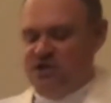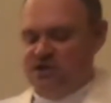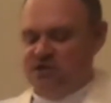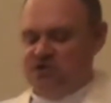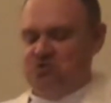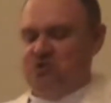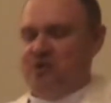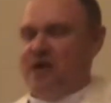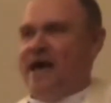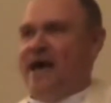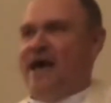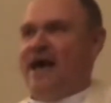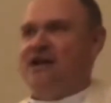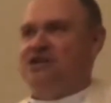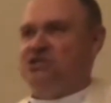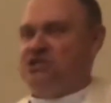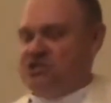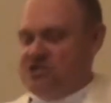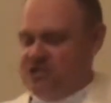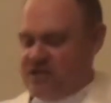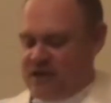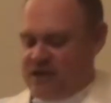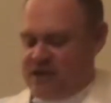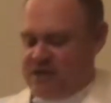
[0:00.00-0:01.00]
to
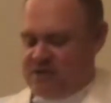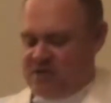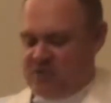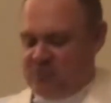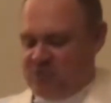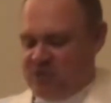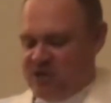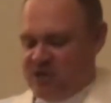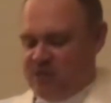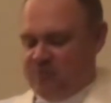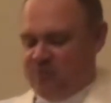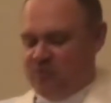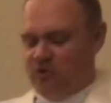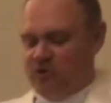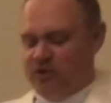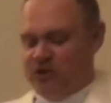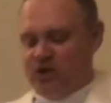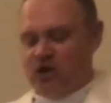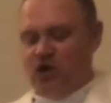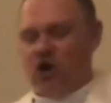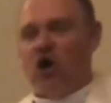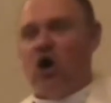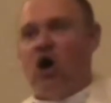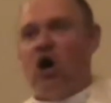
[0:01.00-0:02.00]
agitate the people
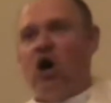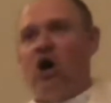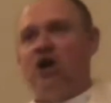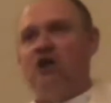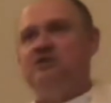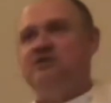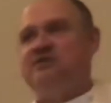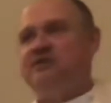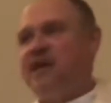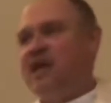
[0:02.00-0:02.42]
and cause